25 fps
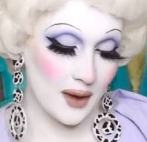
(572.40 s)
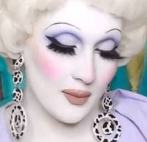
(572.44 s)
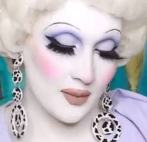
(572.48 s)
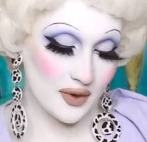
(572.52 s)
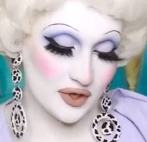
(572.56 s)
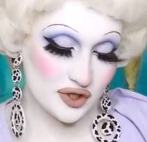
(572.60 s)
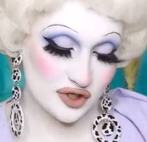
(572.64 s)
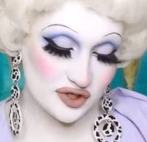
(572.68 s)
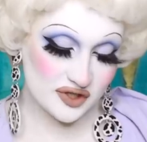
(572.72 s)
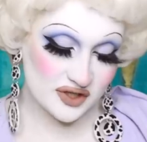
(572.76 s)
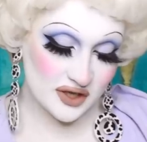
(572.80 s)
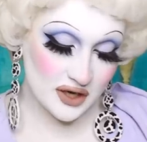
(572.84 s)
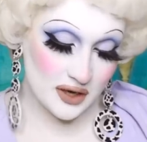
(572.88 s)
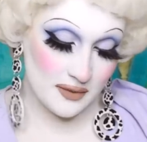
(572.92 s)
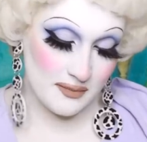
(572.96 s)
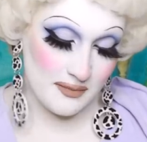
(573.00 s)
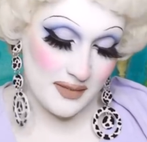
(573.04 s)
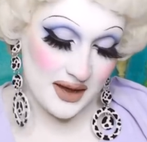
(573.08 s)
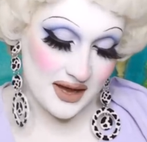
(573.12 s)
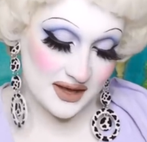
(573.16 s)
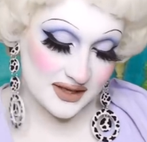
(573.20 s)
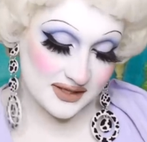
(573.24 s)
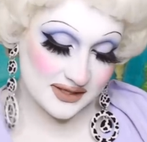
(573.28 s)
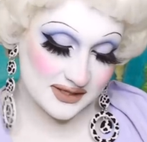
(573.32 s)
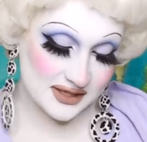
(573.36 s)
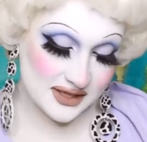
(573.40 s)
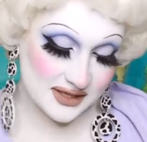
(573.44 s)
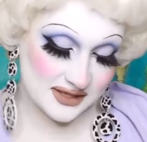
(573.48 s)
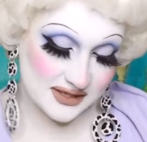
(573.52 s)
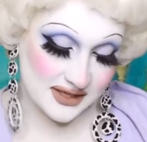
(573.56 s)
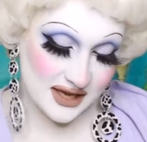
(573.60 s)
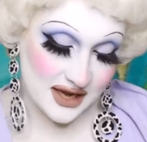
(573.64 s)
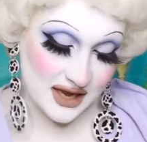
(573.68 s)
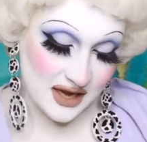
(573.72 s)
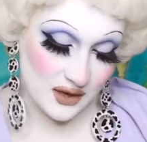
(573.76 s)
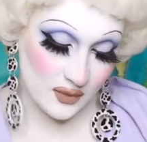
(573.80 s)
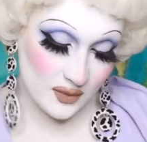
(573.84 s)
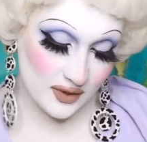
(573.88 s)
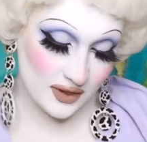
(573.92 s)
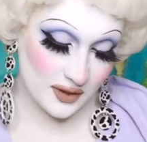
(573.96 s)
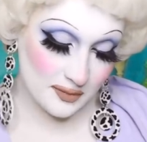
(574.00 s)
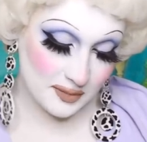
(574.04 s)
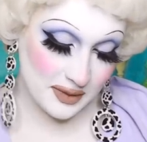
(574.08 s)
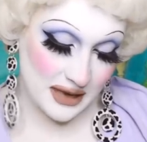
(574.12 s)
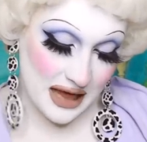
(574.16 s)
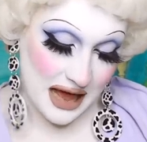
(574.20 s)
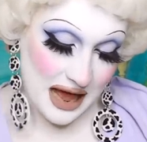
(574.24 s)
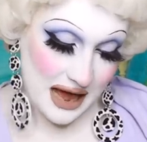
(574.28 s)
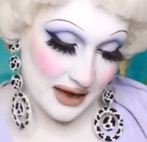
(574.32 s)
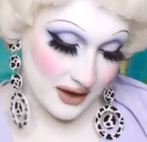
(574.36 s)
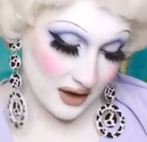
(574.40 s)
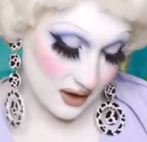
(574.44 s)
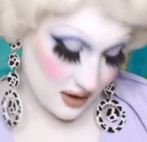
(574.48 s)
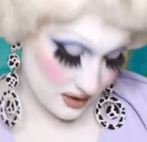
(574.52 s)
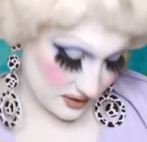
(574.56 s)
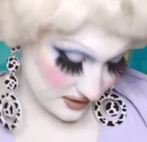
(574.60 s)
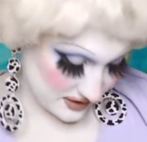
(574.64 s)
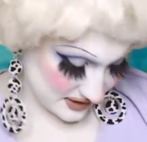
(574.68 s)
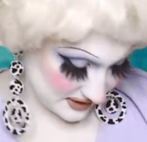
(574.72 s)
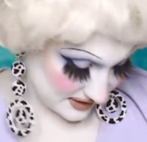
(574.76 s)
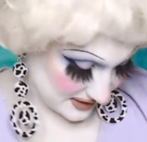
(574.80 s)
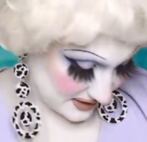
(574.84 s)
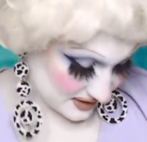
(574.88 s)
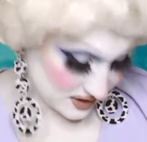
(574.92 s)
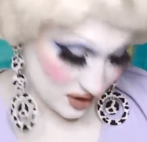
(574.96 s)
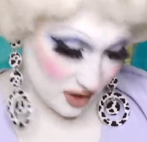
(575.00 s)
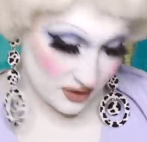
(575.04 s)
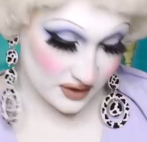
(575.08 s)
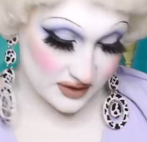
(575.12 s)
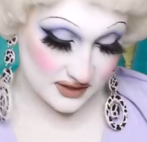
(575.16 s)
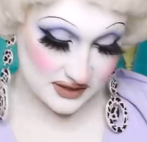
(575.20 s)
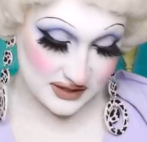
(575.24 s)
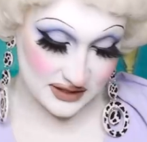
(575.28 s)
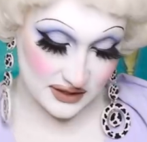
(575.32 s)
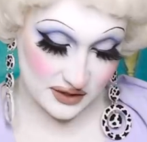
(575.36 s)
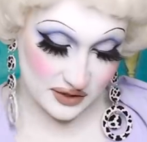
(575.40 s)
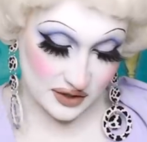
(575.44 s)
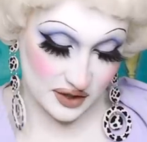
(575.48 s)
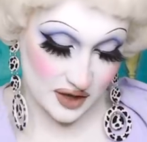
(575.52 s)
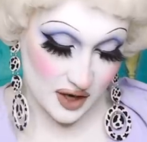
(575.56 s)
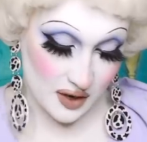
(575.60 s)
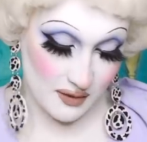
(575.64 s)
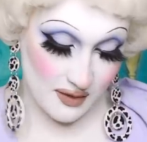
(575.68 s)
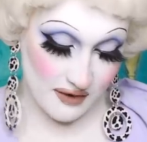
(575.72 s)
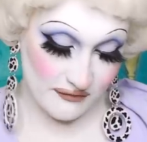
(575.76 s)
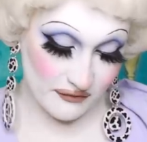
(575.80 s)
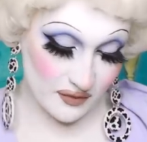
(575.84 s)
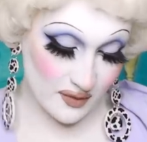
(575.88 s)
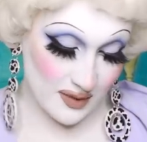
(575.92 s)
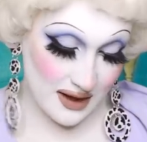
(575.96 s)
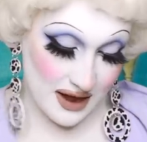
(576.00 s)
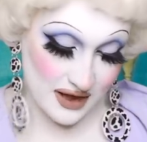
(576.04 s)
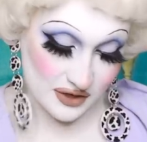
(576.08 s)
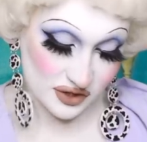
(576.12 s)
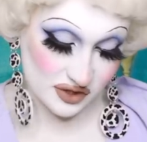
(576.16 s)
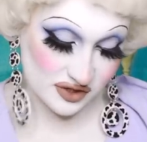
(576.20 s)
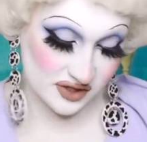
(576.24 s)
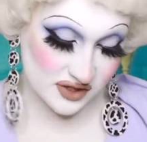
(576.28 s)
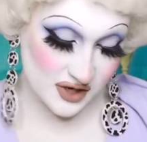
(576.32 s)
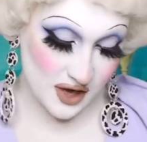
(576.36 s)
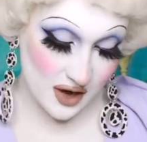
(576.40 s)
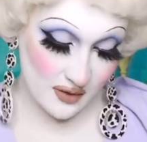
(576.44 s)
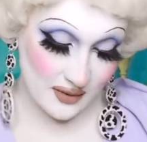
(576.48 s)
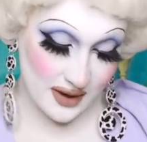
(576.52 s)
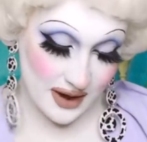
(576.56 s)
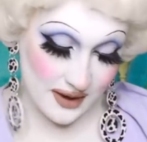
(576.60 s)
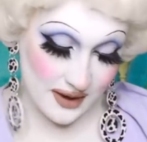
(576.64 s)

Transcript: And we're just gonna mix this in with the black. This is honestly gonna go everywhere, I just know